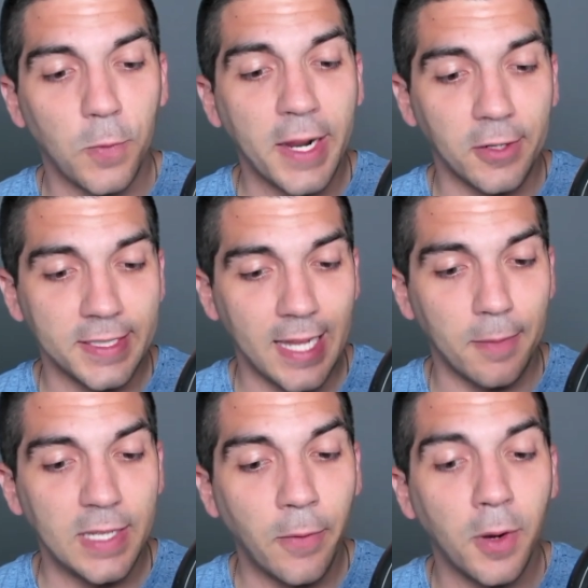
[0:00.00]
record
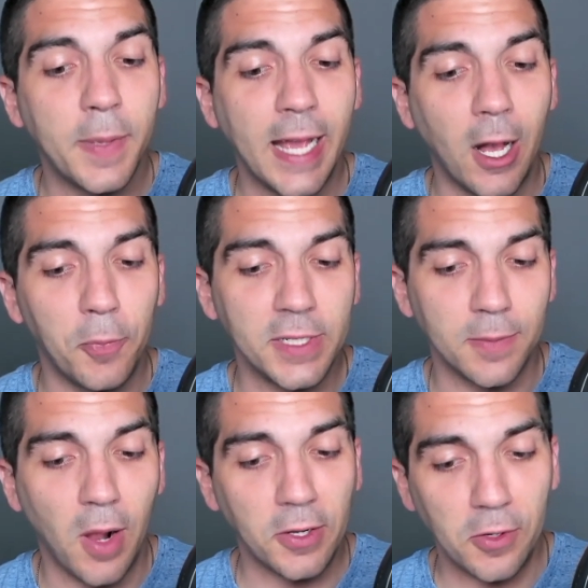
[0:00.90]
attempt and would be helping to
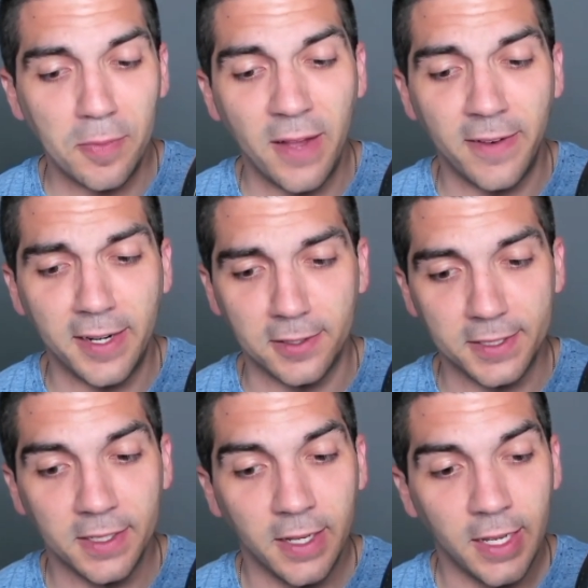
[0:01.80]
monitor my
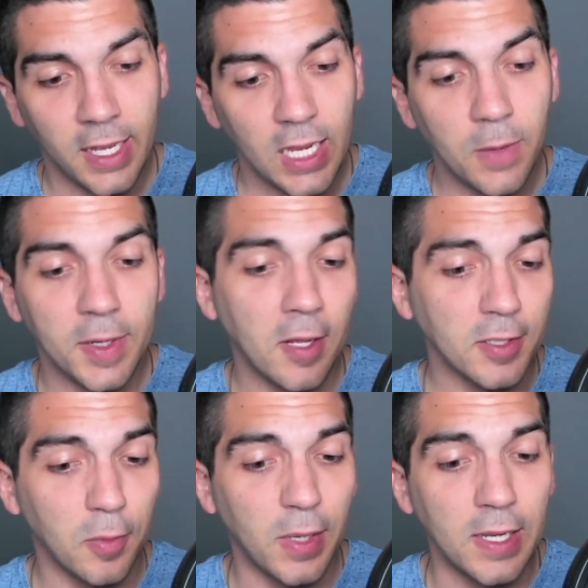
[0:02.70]
vitals. He would
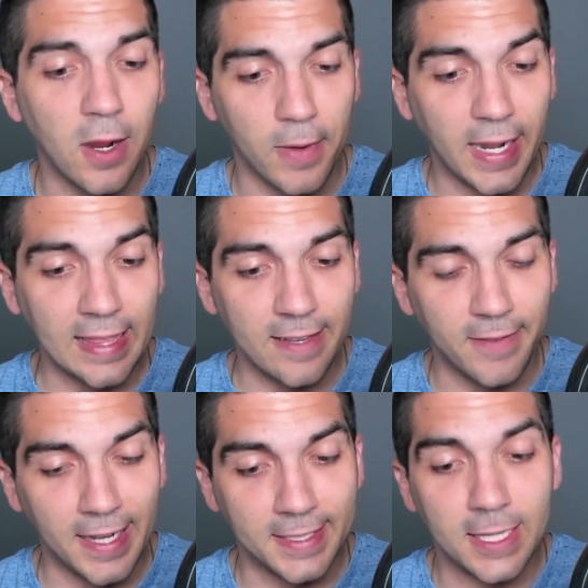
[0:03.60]
also be narrating the
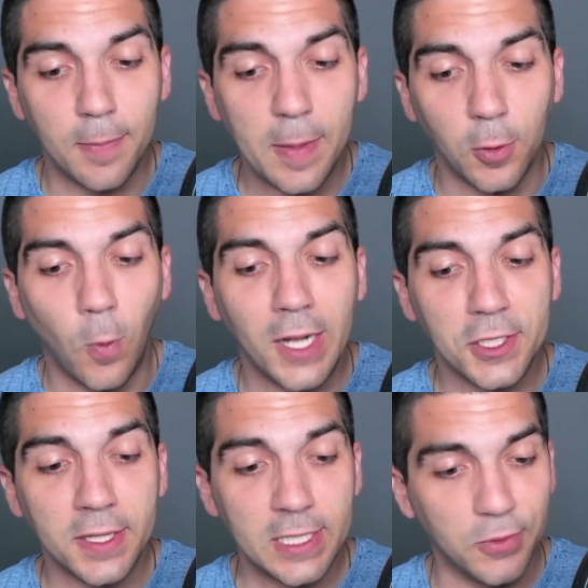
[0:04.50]
event to the people watching
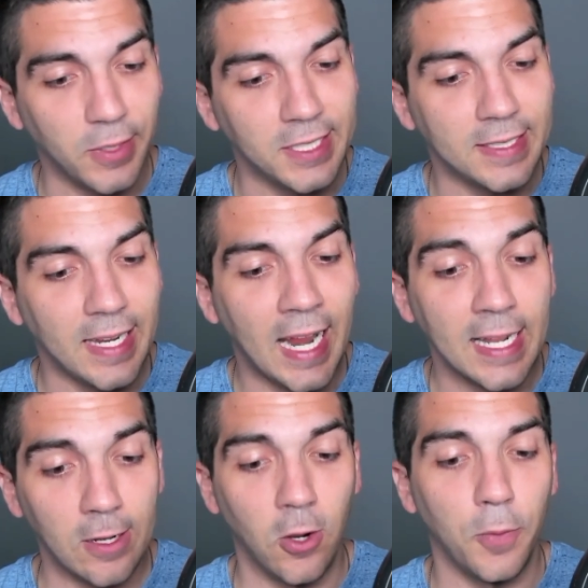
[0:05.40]
in the streets and
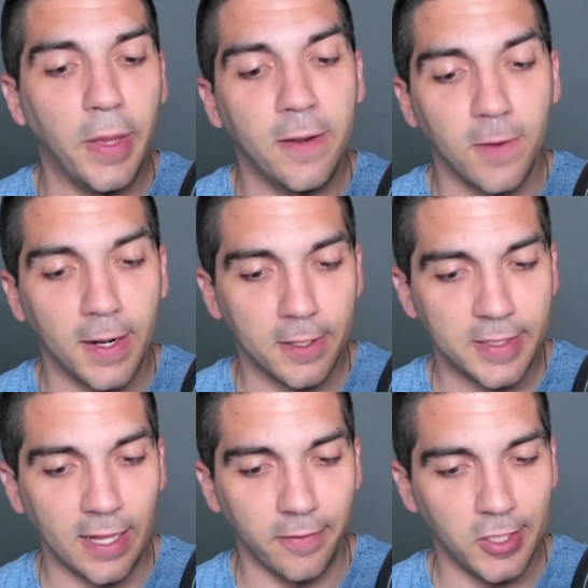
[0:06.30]
at home in front of their
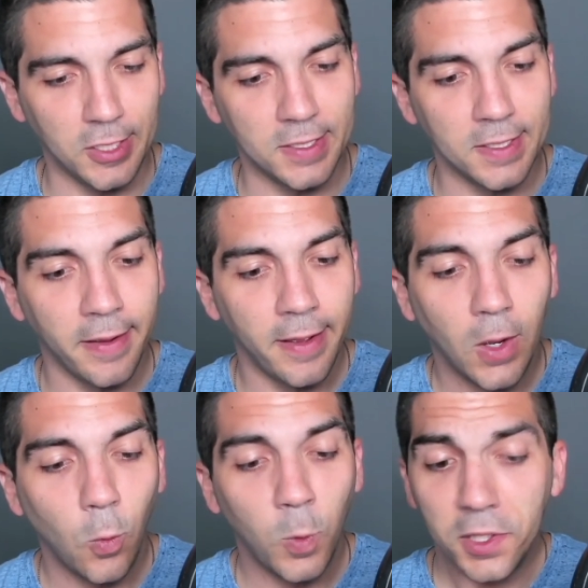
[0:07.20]
televisions.
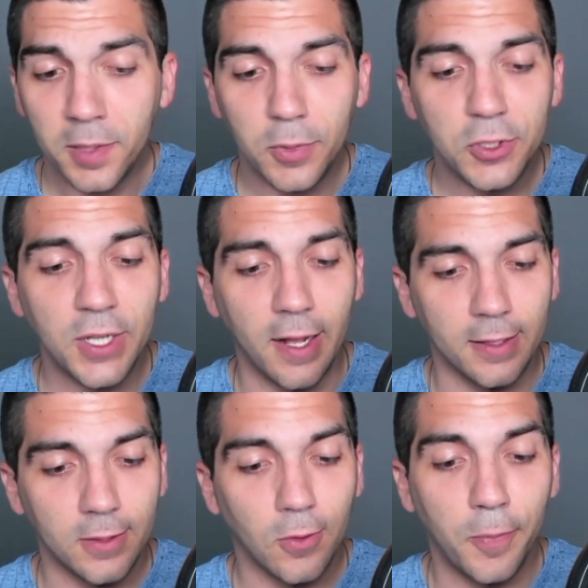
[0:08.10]
William
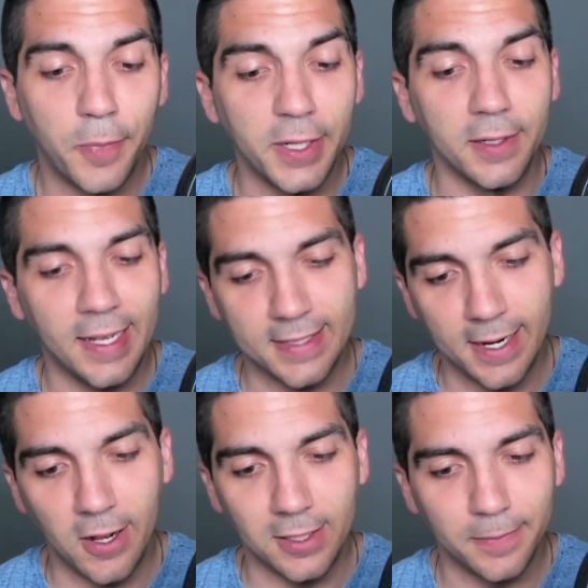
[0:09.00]
Buchel, or Bill as I
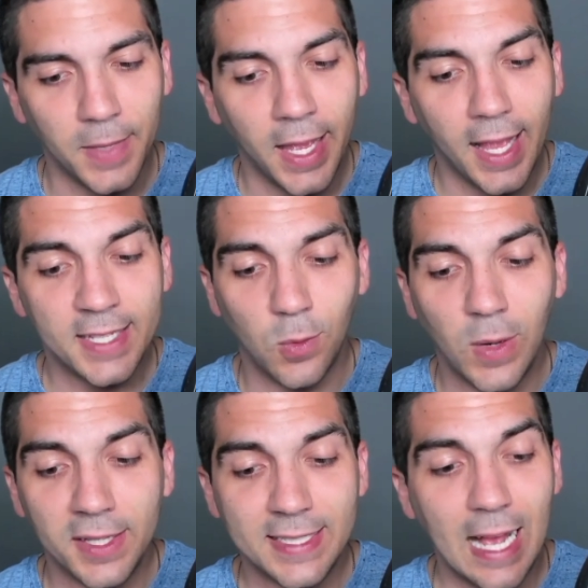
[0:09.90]
call him, is a
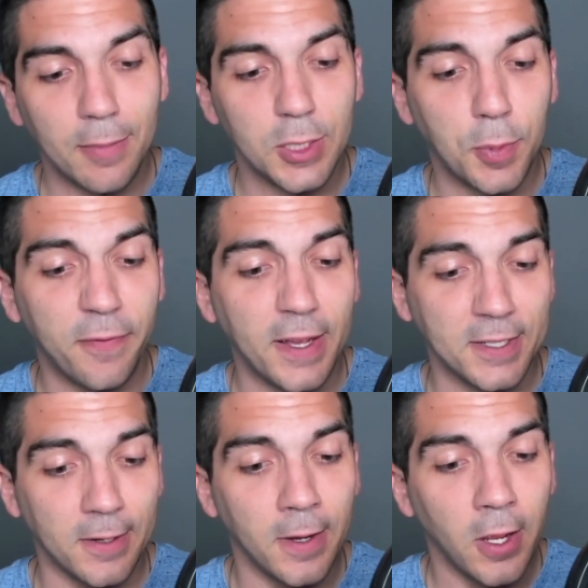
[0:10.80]
well-established
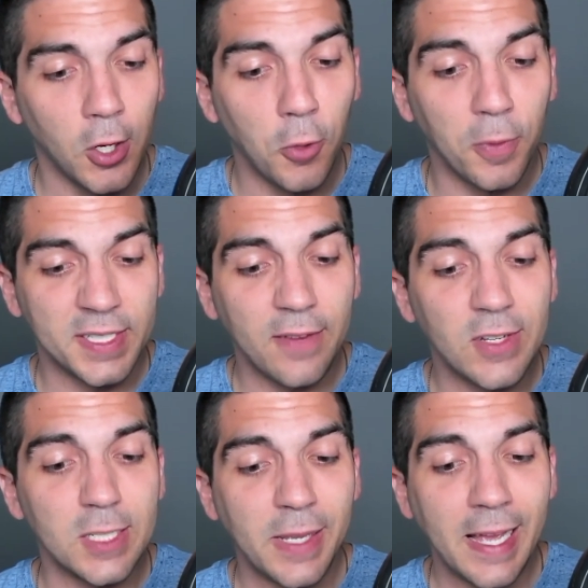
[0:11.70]
professor who received
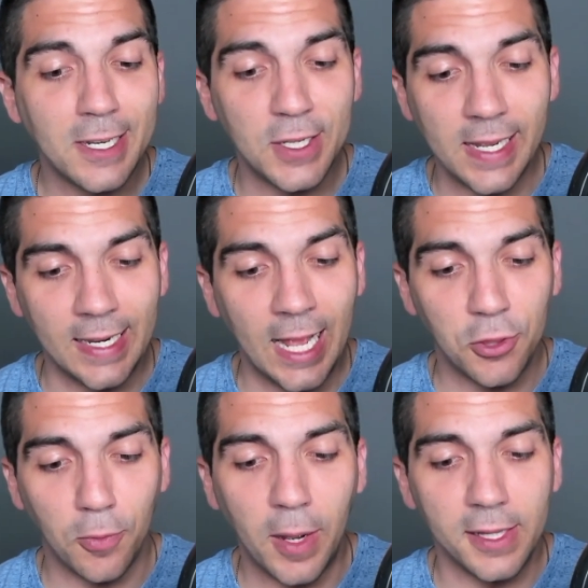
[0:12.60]
his PhD in
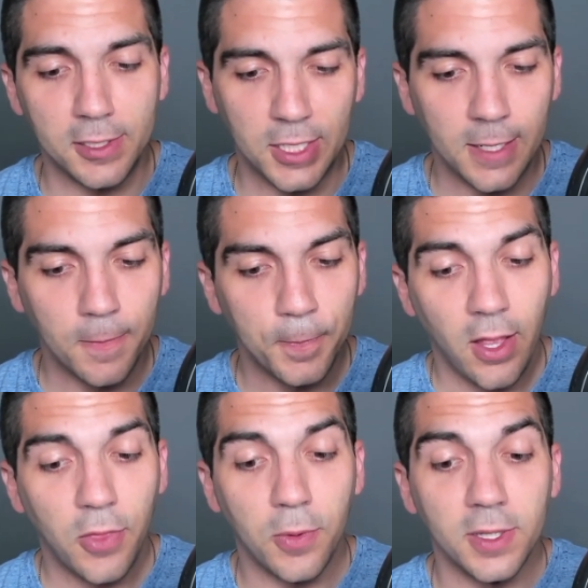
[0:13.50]
anthropology.
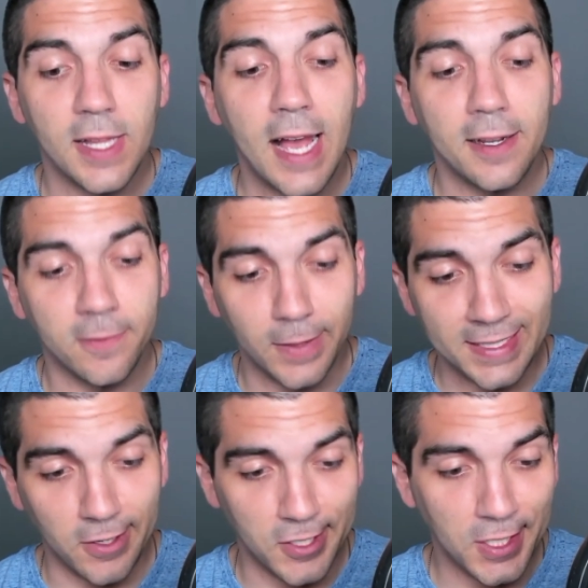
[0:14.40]
Through a lot of
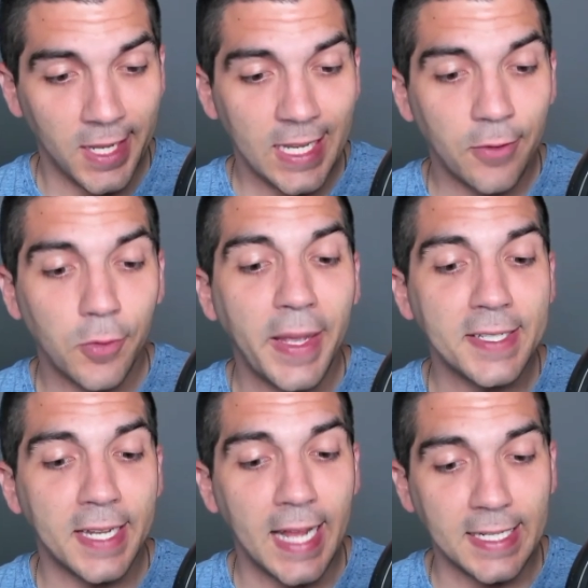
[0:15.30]
research, he remains
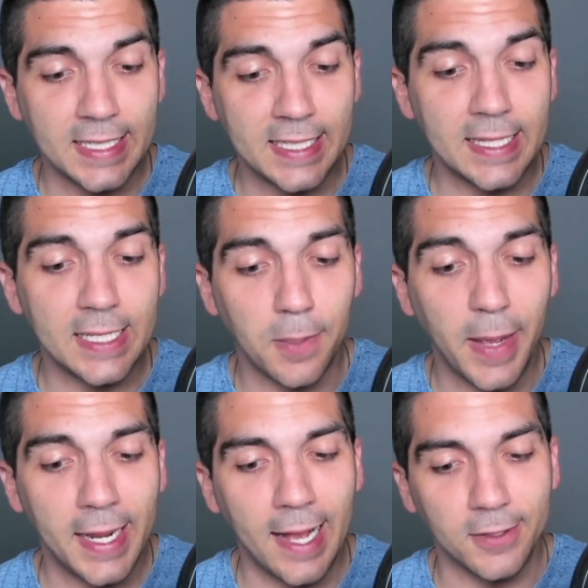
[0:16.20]
connected to the
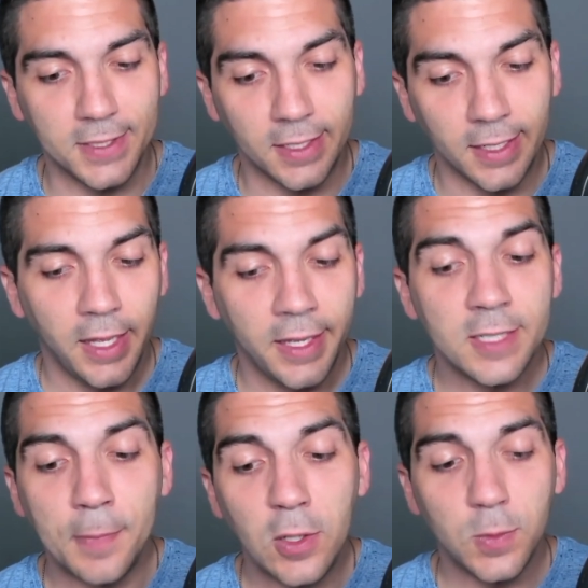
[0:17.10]
Tibet House. He
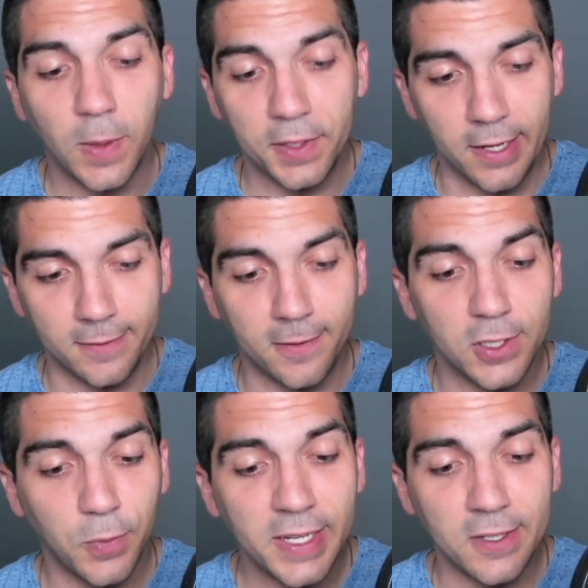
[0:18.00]
is most well known for
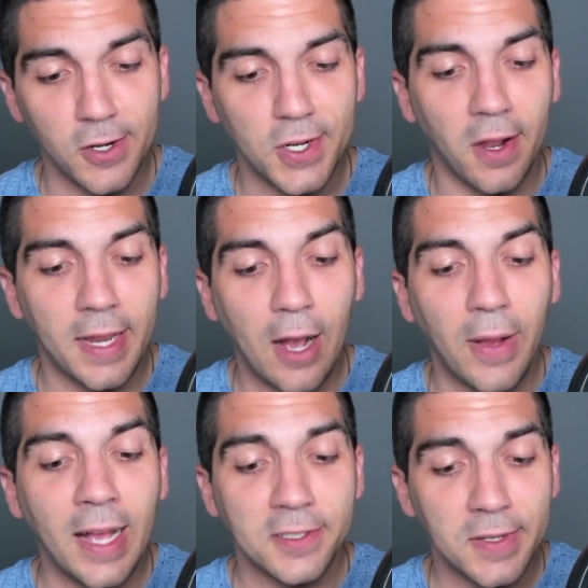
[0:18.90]
his research on how
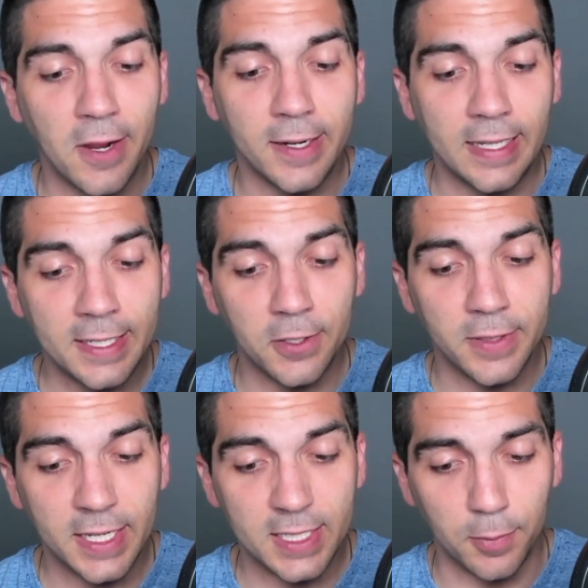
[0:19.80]
esoteric Eastern
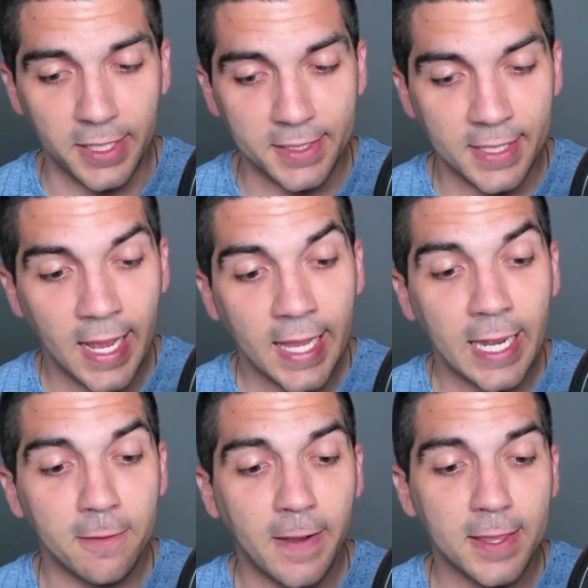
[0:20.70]
disciplines
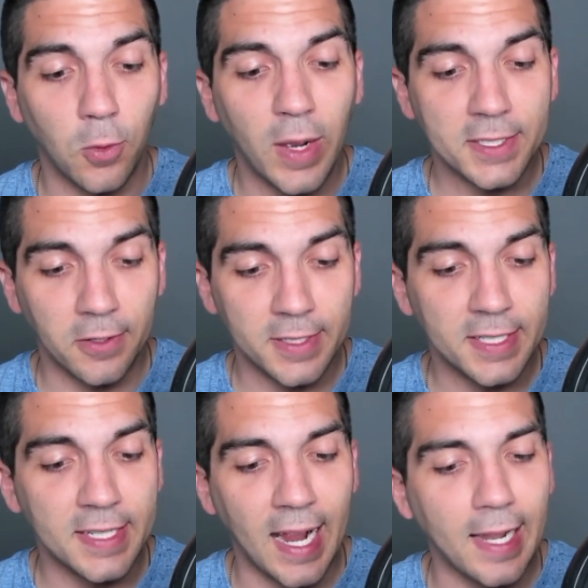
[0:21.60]
can affect the Western
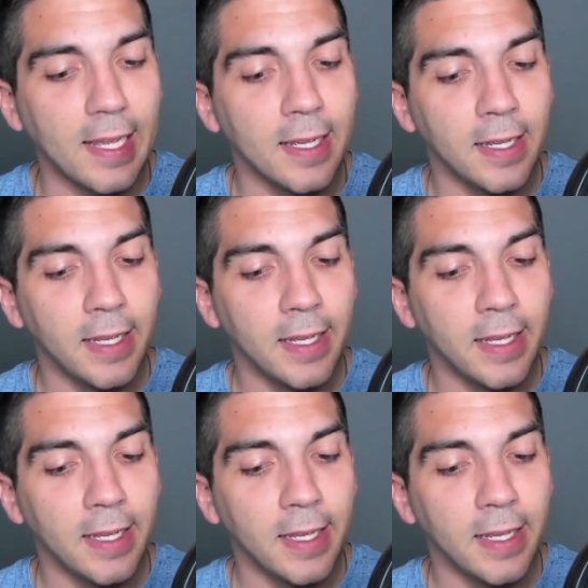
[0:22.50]
society.